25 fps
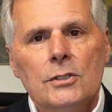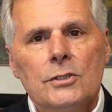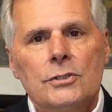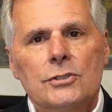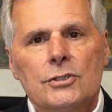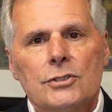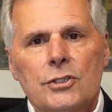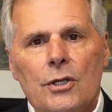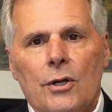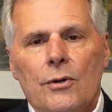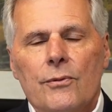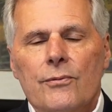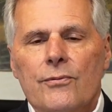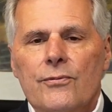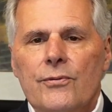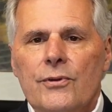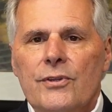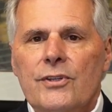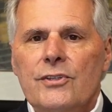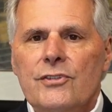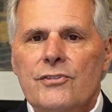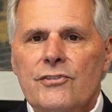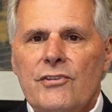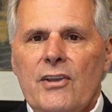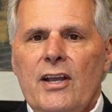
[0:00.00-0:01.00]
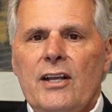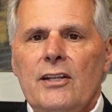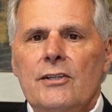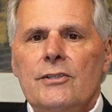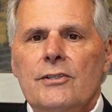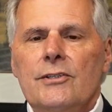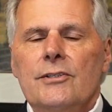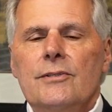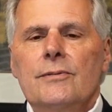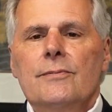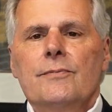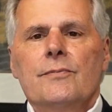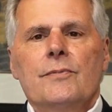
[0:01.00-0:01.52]
So for the
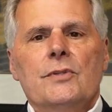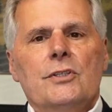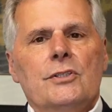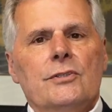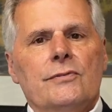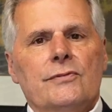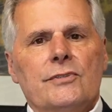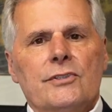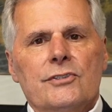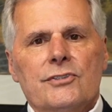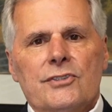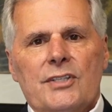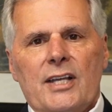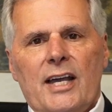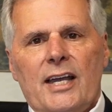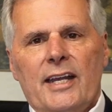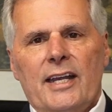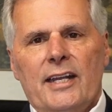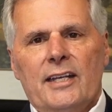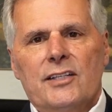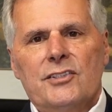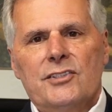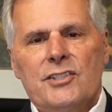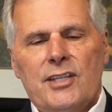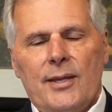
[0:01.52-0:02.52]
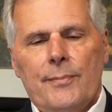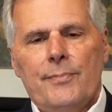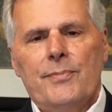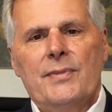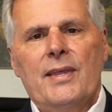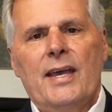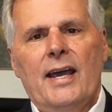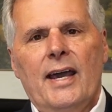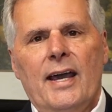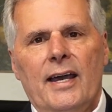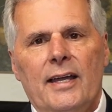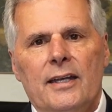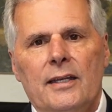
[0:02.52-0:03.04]
seller, you've just got to accept
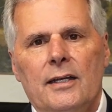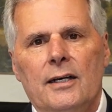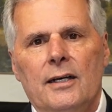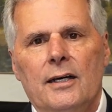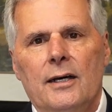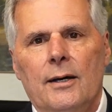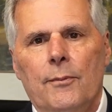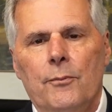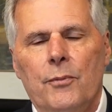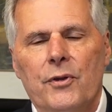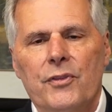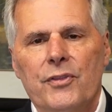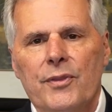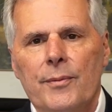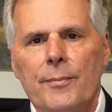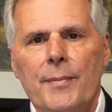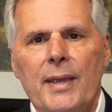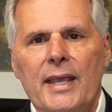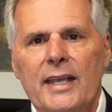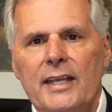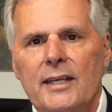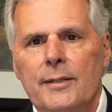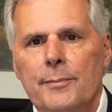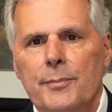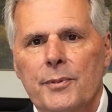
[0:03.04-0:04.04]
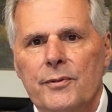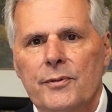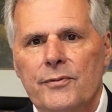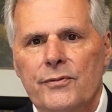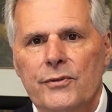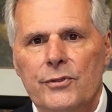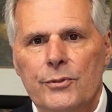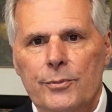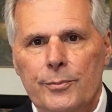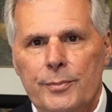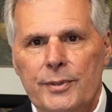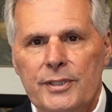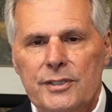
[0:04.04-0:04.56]
that um, with the makeup of
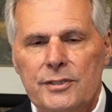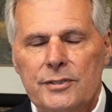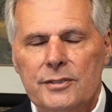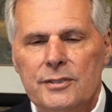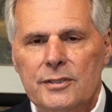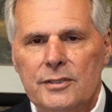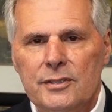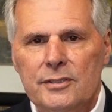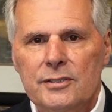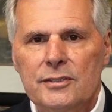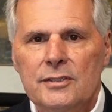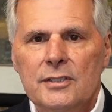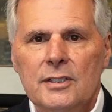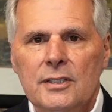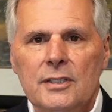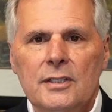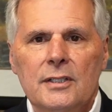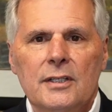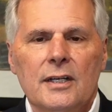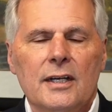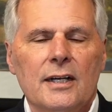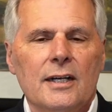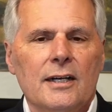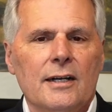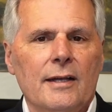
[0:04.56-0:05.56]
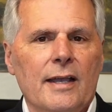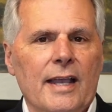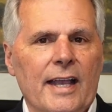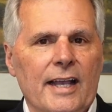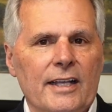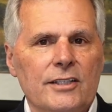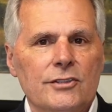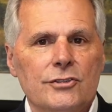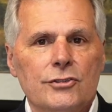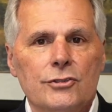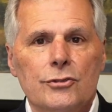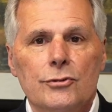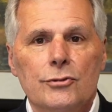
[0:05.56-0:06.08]
your business uh,
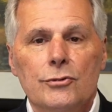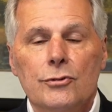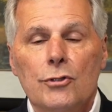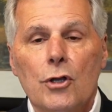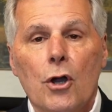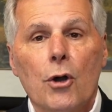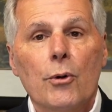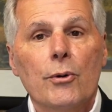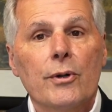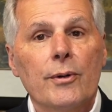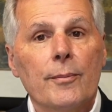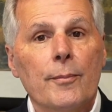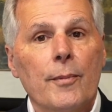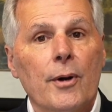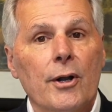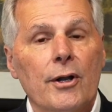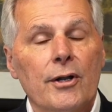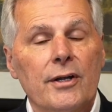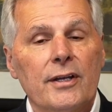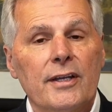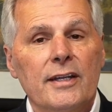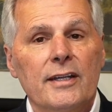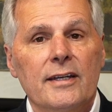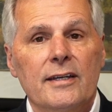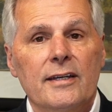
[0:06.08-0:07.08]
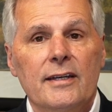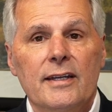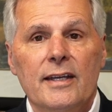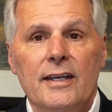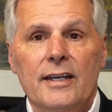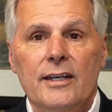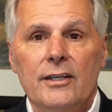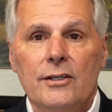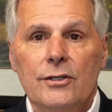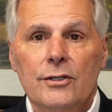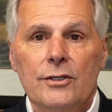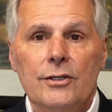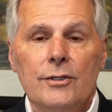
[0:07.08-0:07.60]
as you go to market.
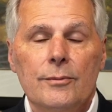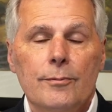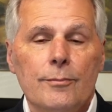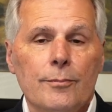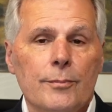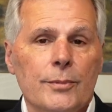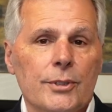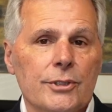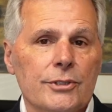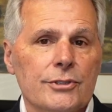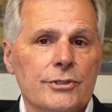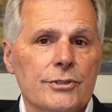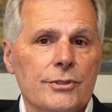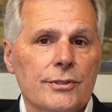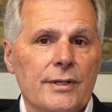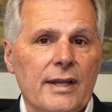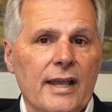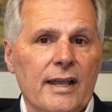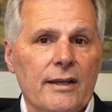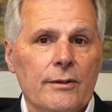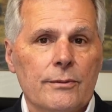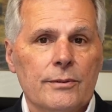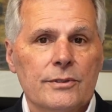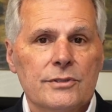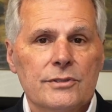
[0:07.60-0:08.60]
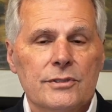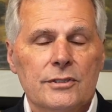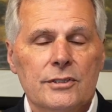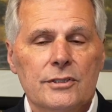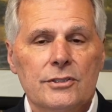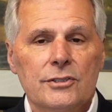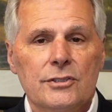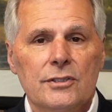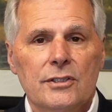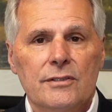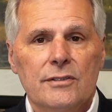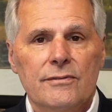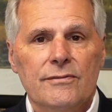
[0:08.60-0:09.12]
And a good merger and
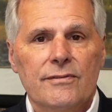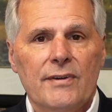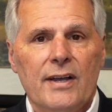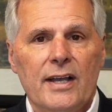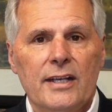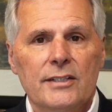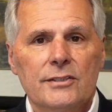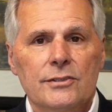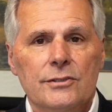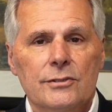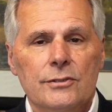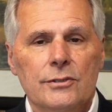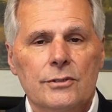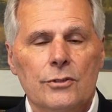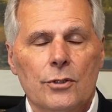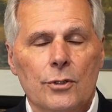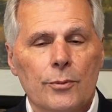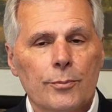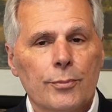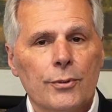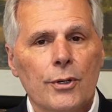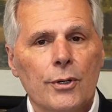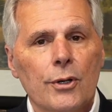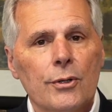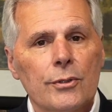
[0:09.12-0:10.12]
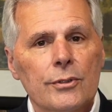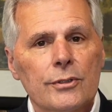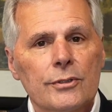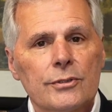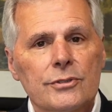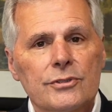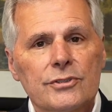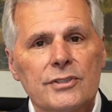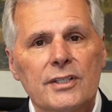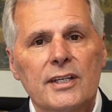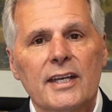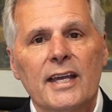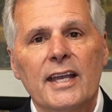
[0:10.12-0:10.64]
acquisition advisor or broker
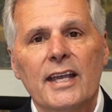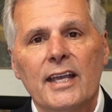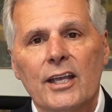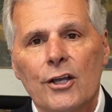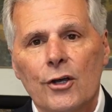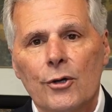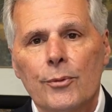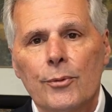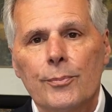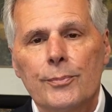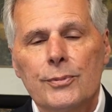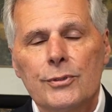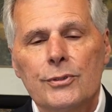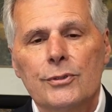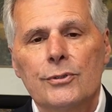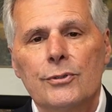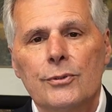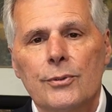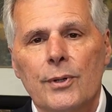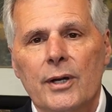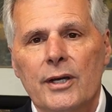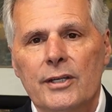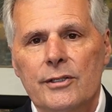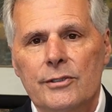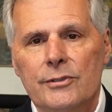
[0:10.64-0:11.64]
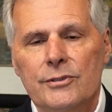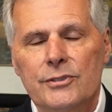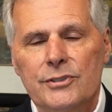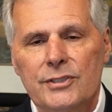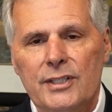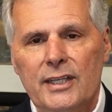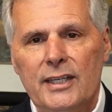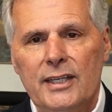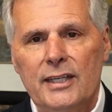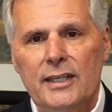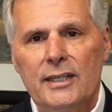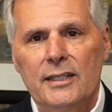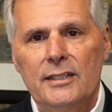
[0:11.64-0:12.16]
is going to help you
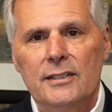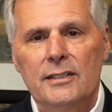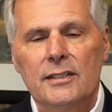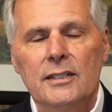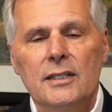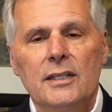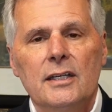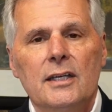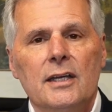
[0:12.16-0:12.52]
understand